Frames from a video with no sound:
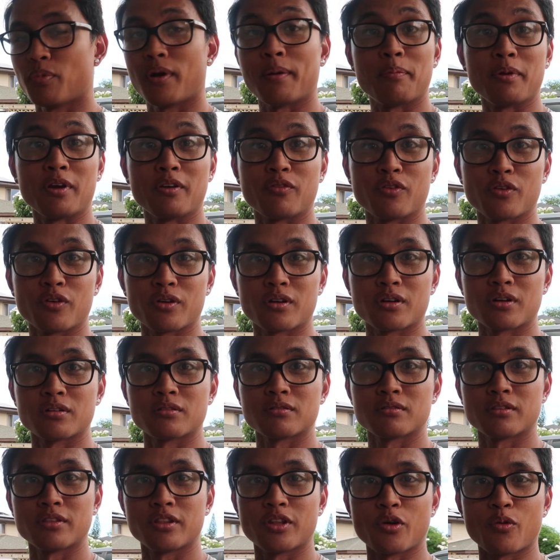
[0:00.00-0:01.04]
prepping for
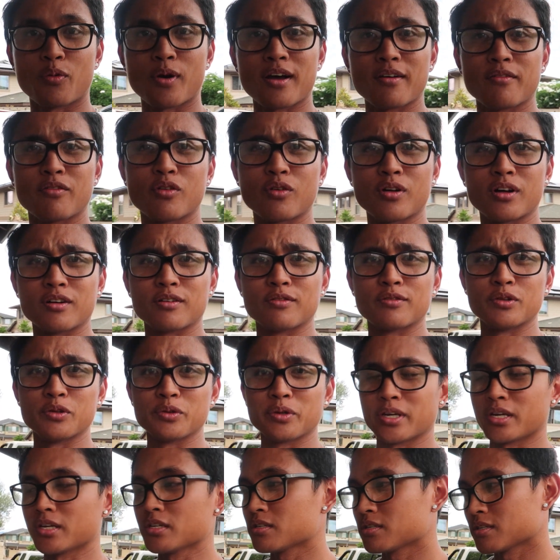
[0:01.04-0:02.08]
the arrival of
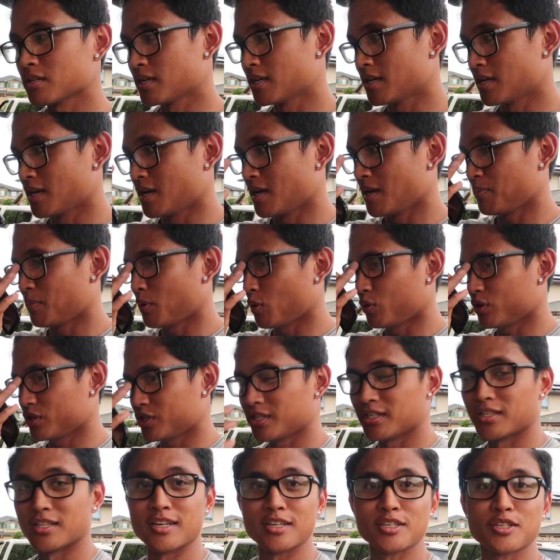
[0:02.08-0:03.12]
Lucas. But what
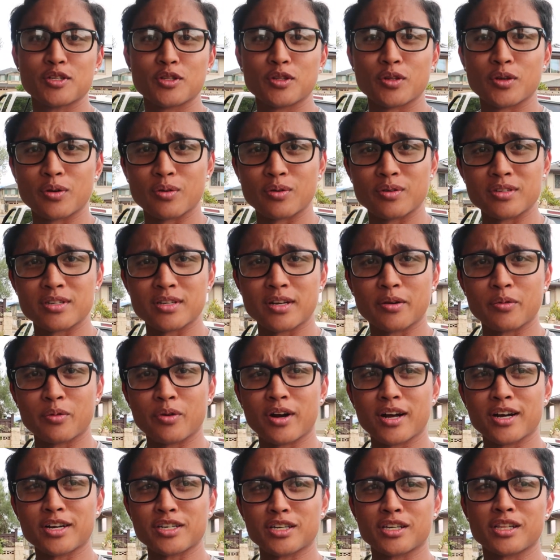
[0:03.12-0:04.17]
she doesn't know is that
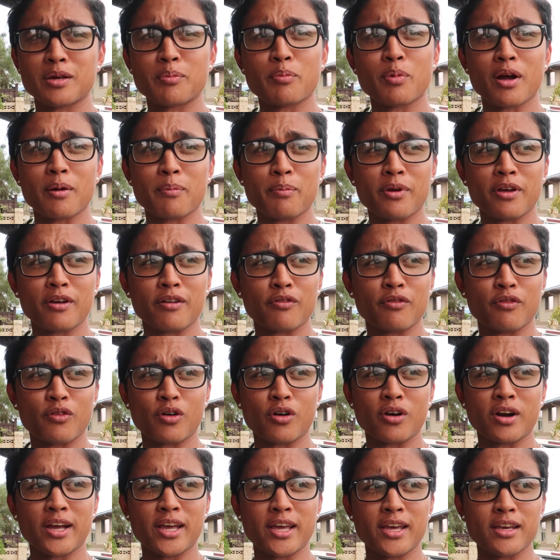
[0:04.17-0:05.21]
we're actually prepping
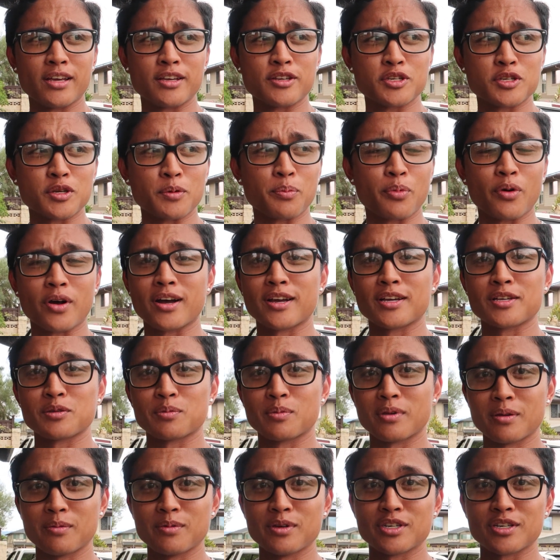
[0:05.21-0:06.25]
for a surprise
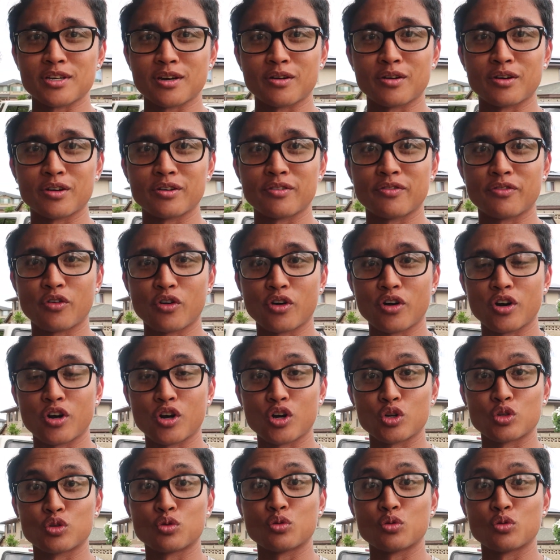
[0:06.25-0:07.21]
baby shower for her